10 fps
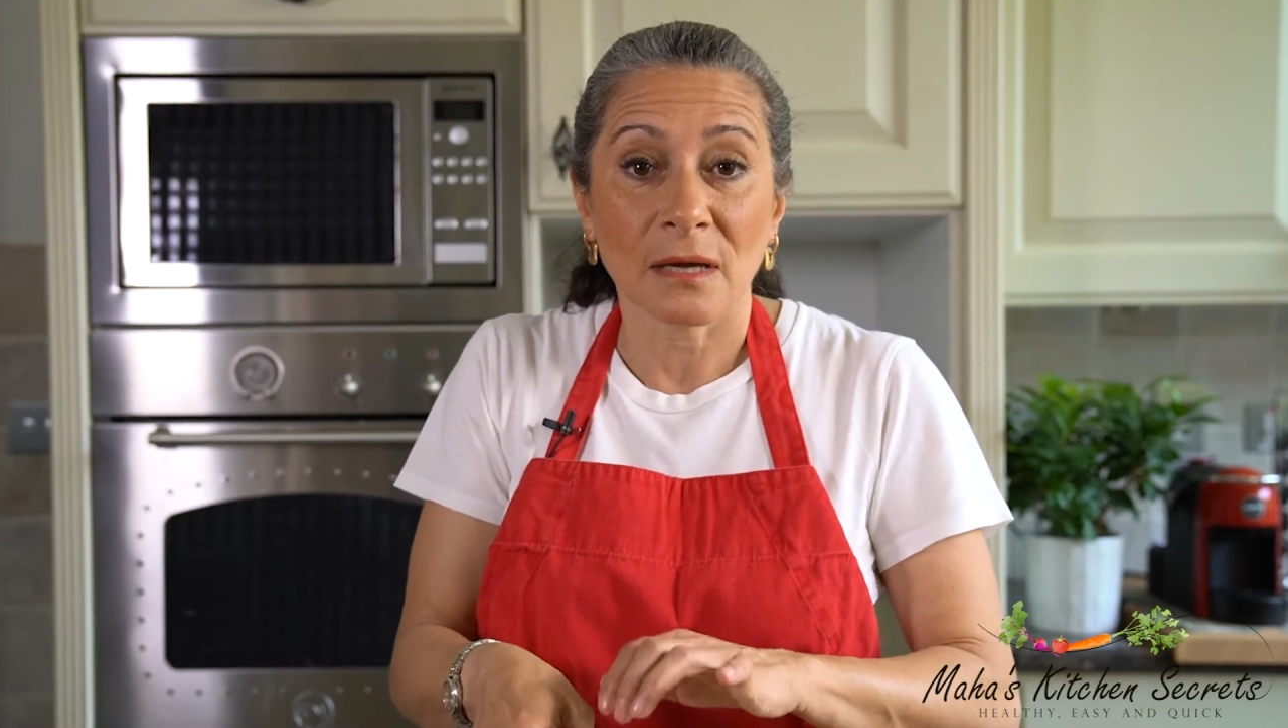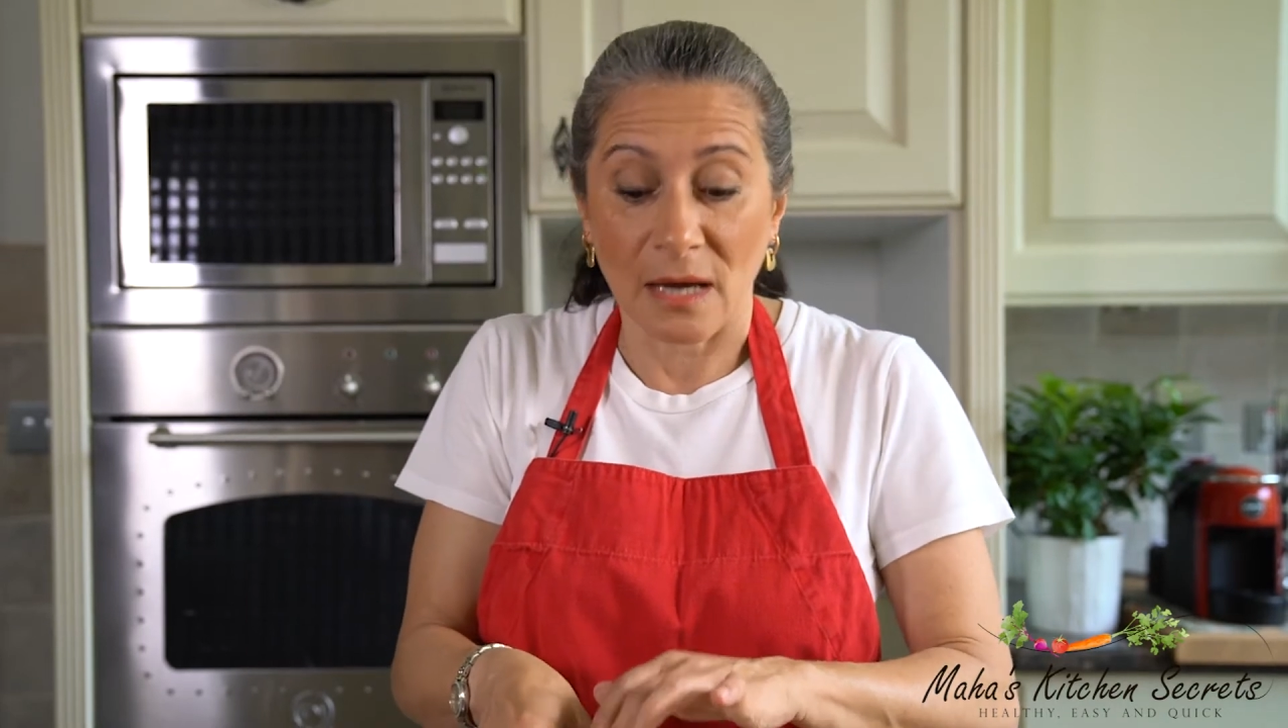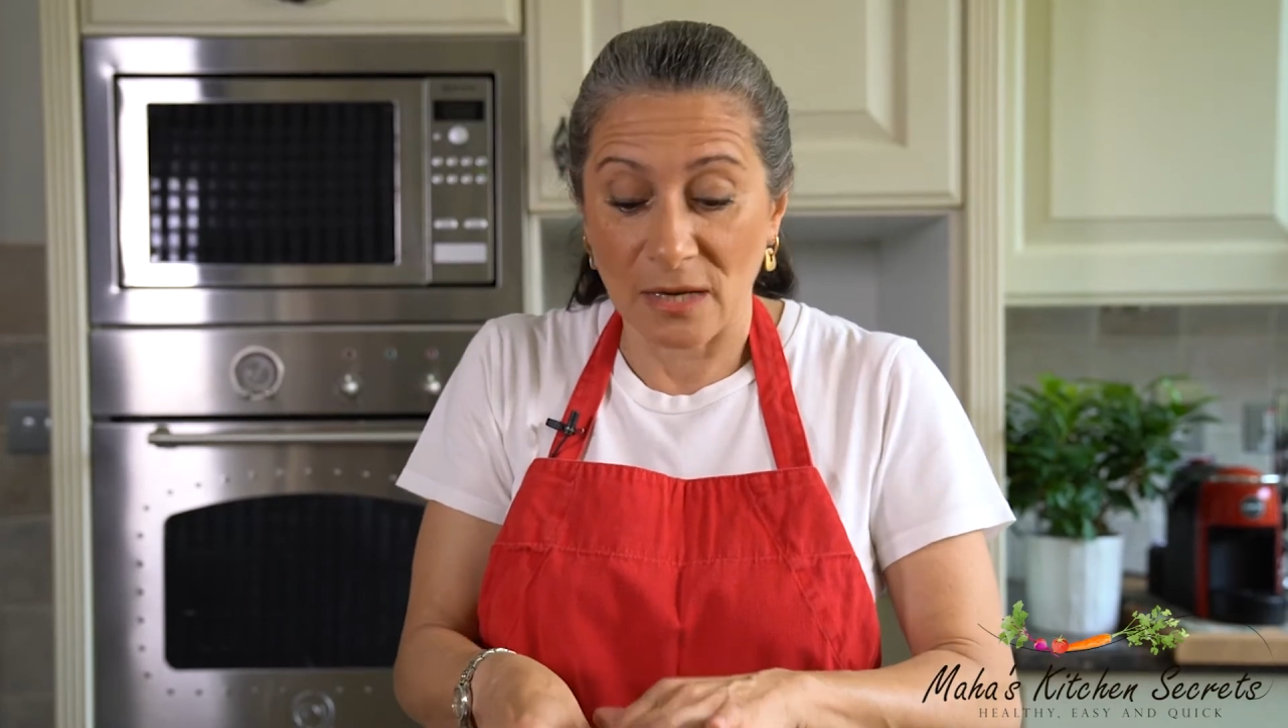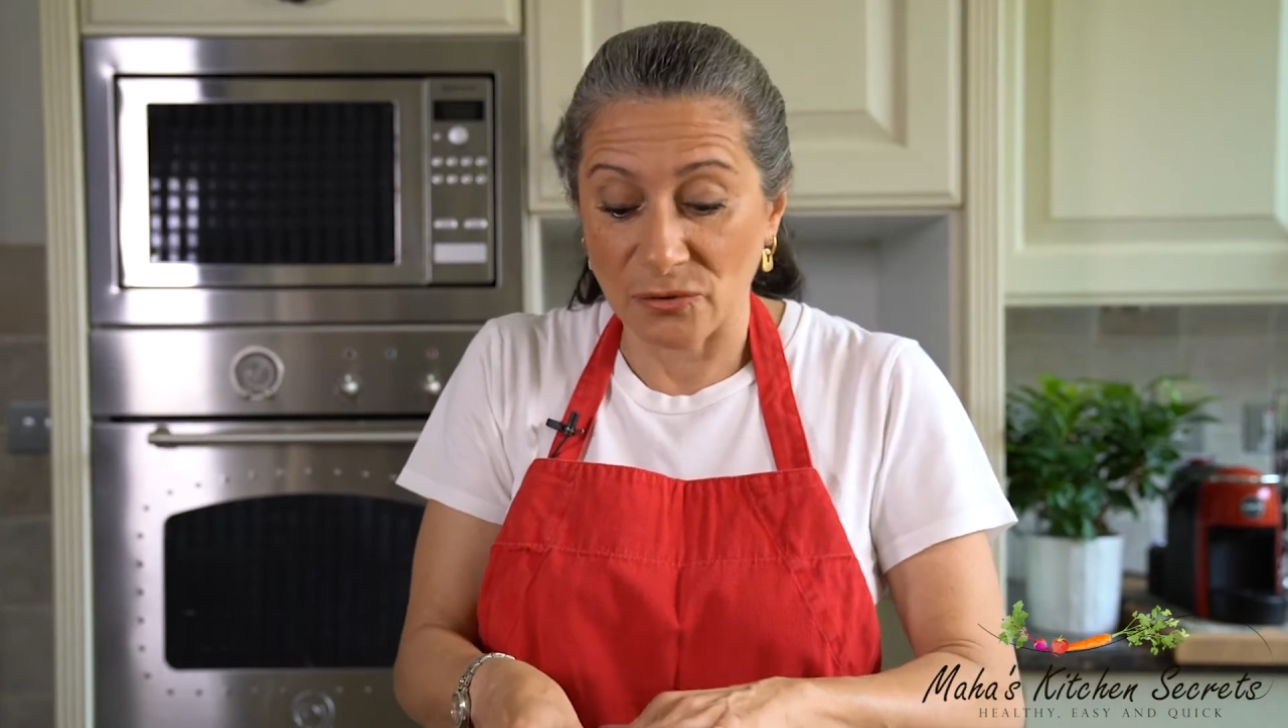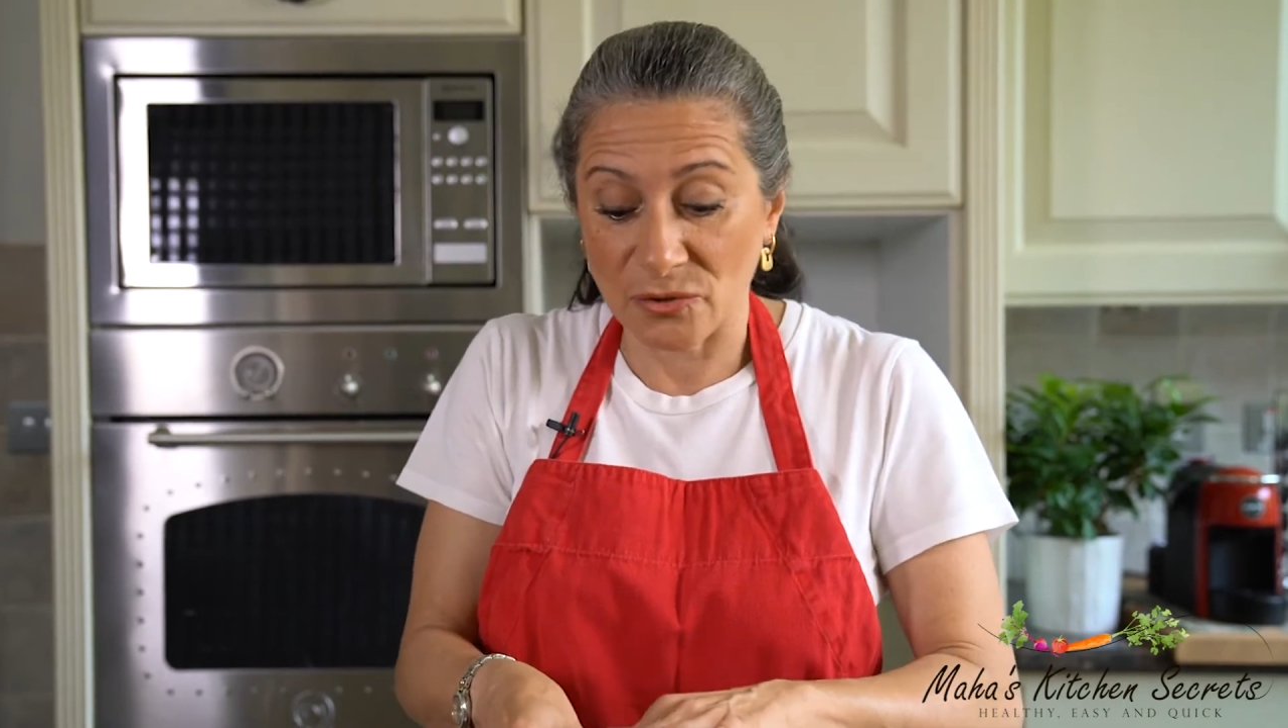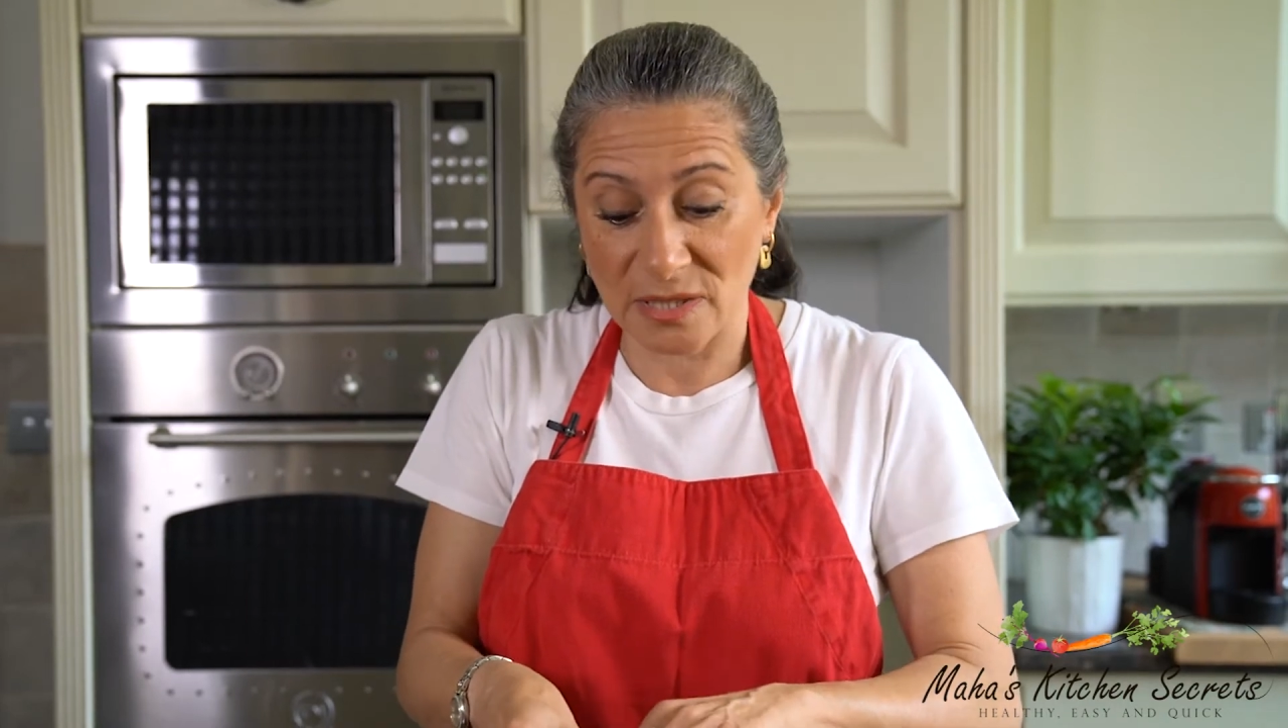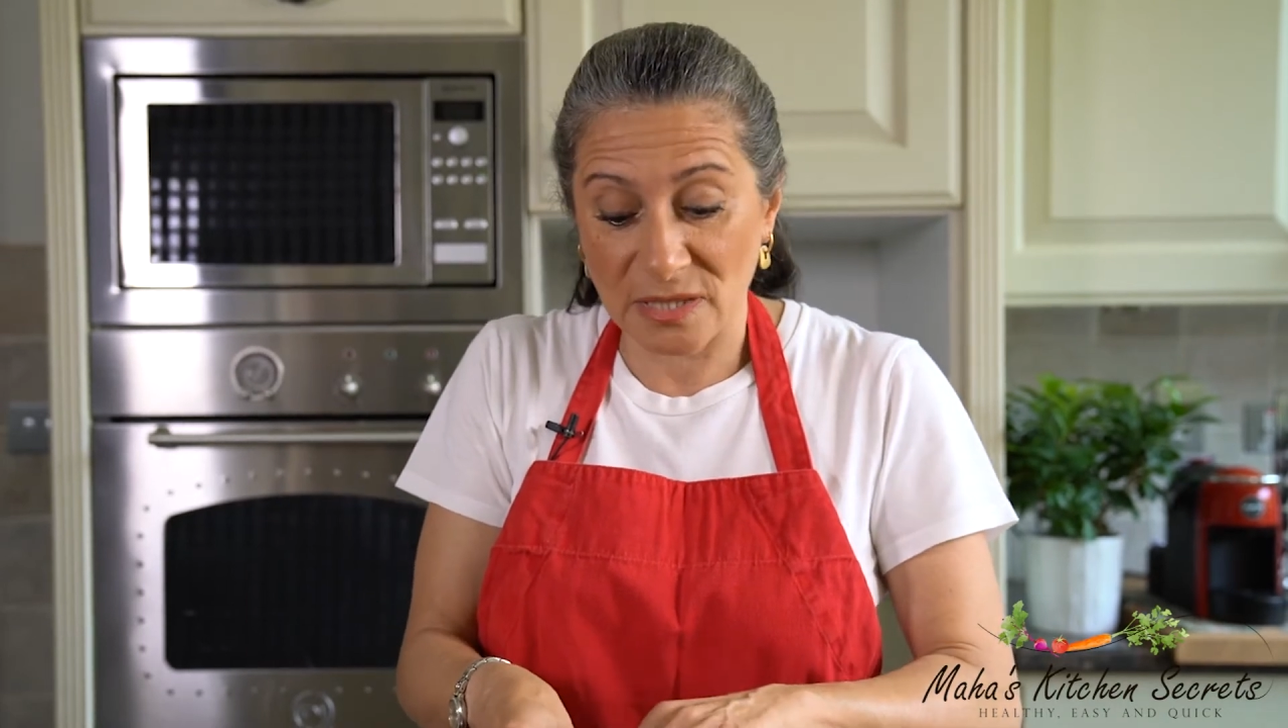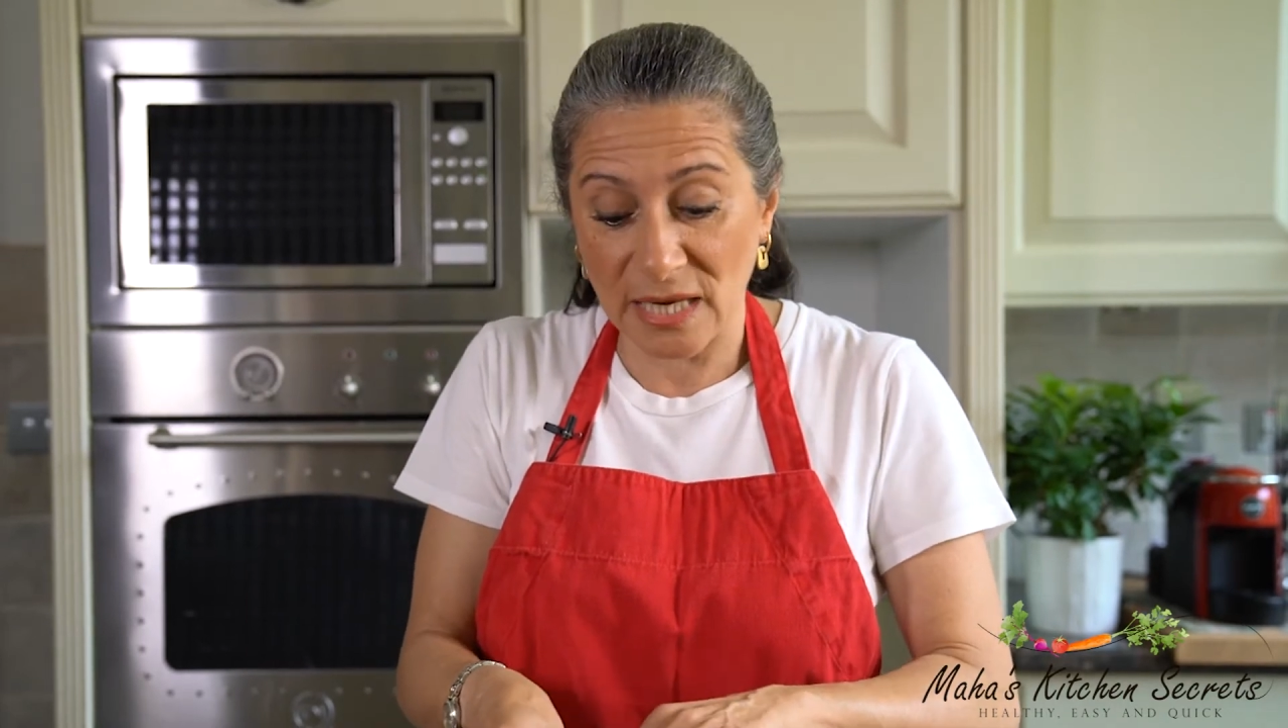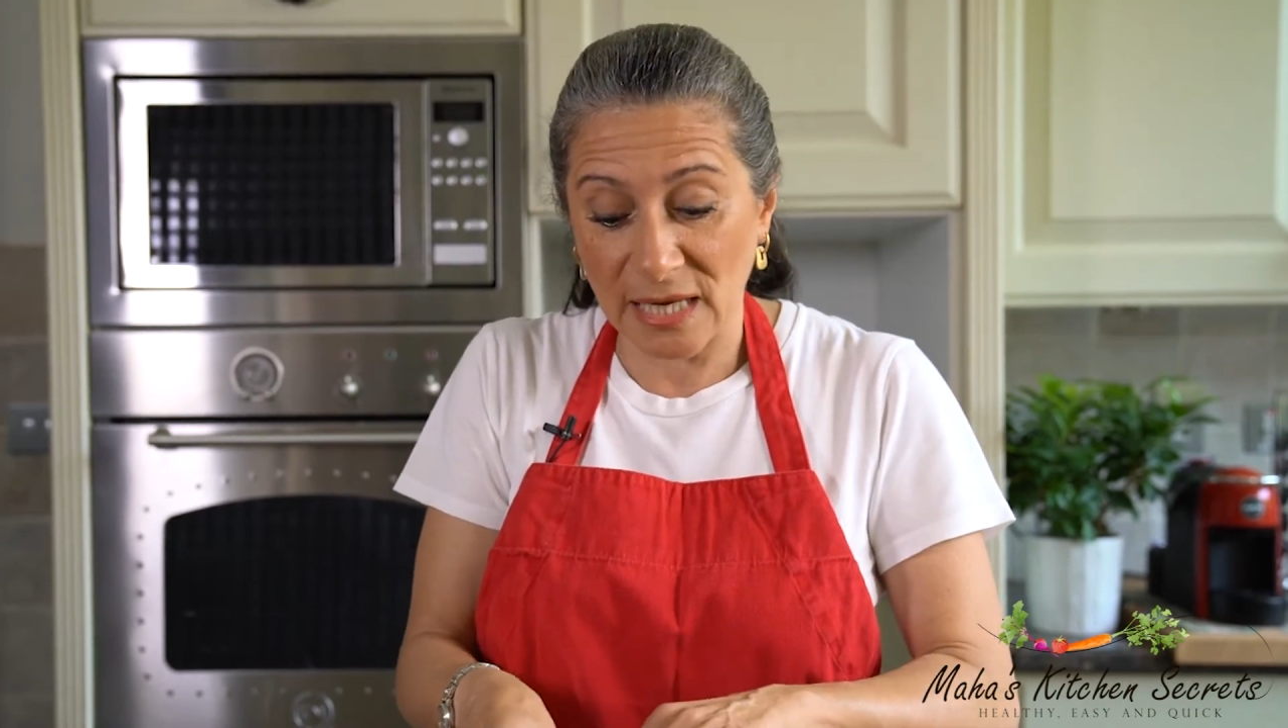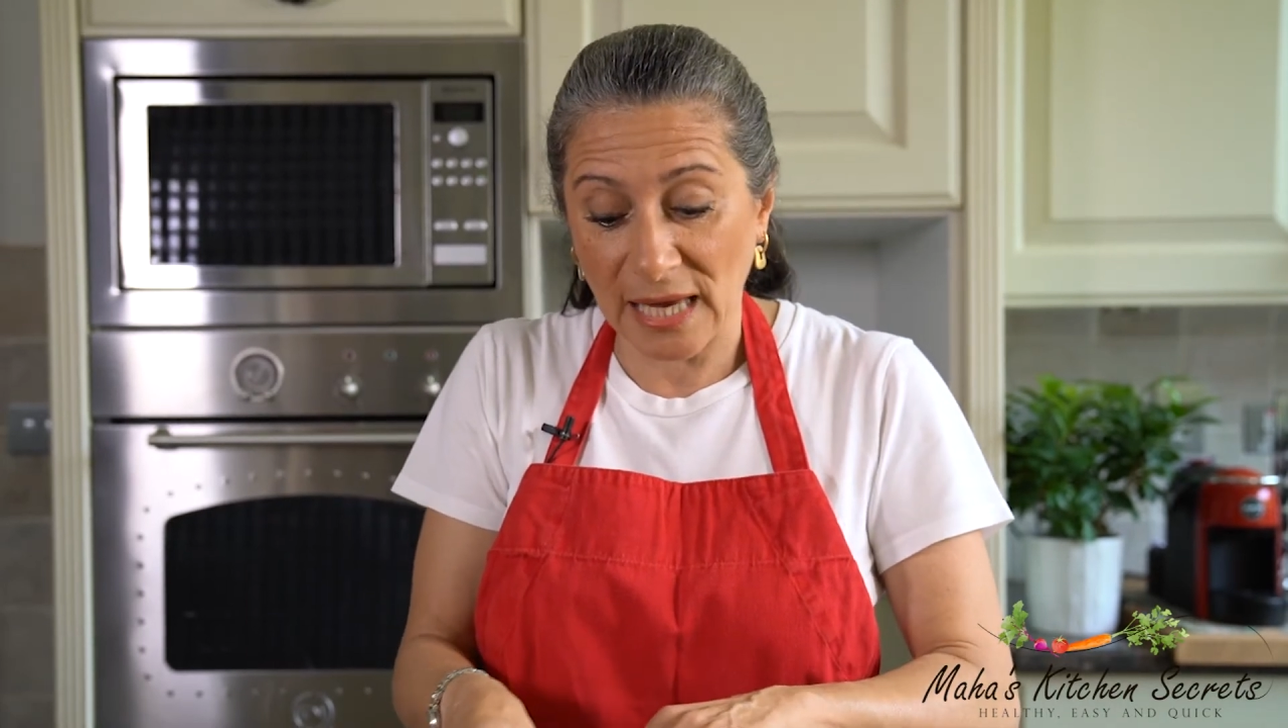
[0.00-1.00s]
and you just
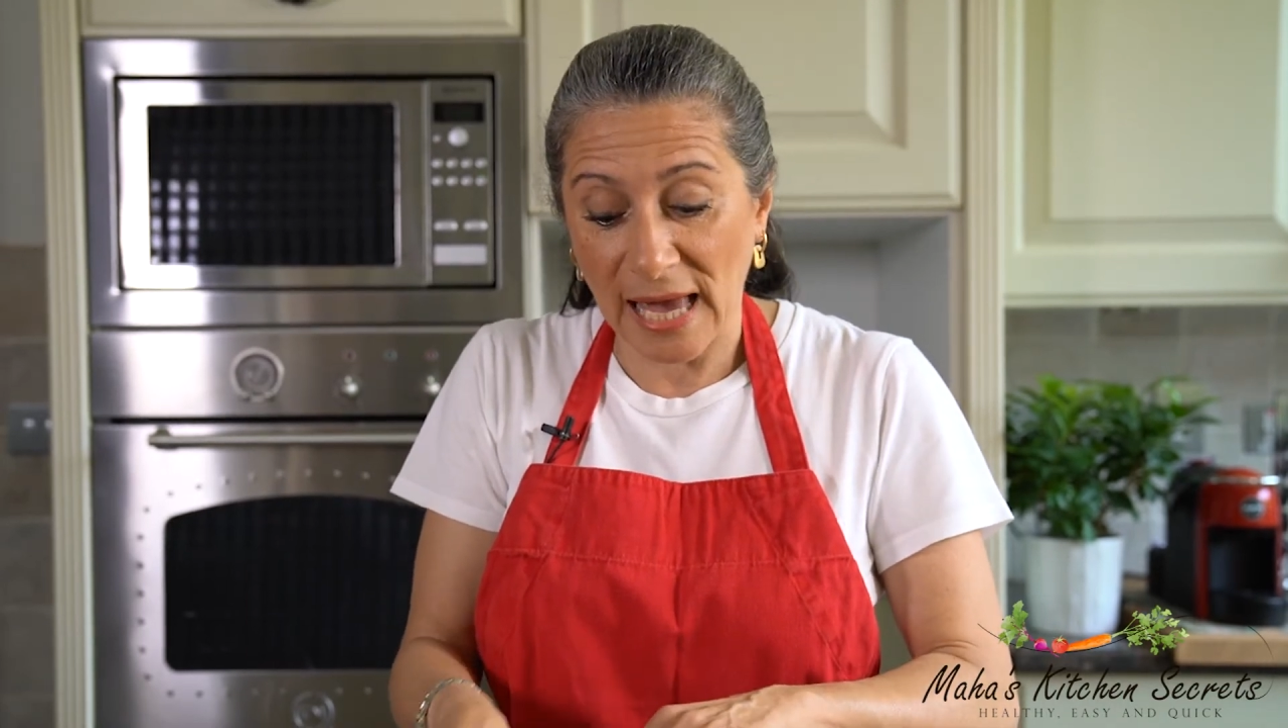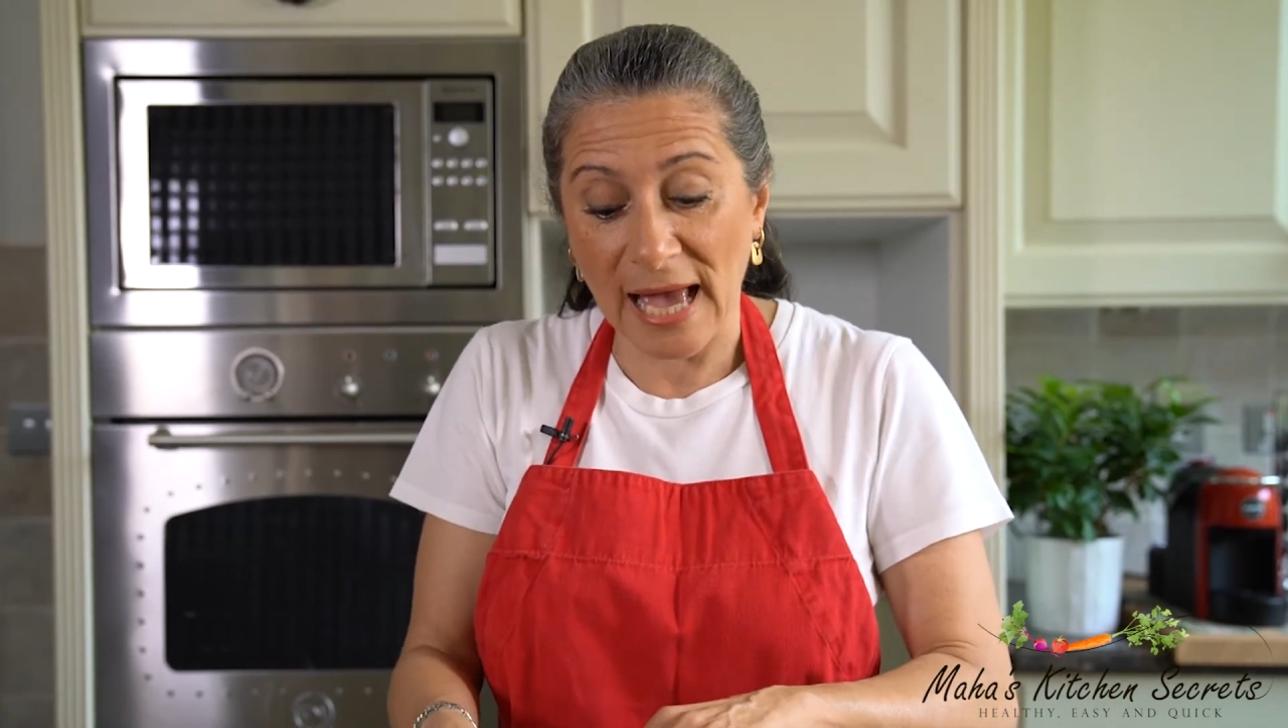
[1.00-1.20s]
take